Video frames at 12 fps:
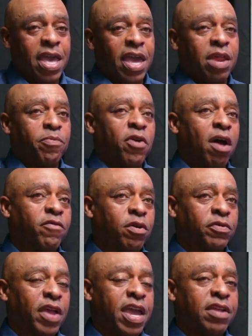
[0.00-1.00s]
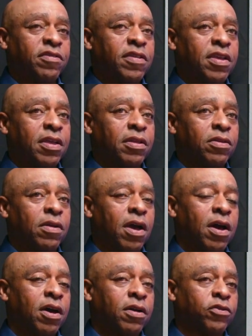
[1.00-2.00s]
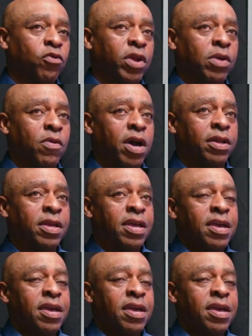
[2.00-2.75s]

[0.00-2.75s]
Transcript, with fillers: And in Proverbs 18 uh, 21,